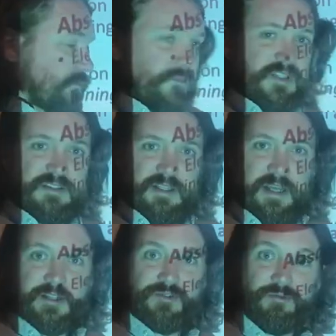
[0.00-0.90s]
This
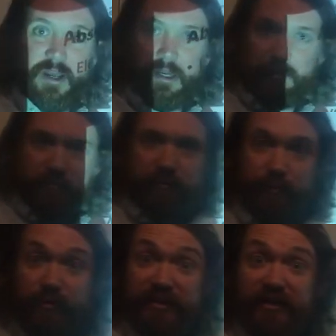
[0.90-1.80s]
light is red. And will
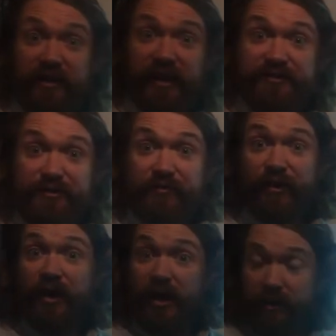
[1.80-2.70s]
see the lights are
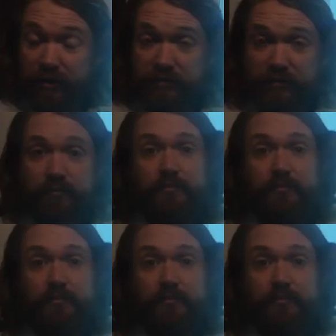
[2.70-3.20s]
different colors.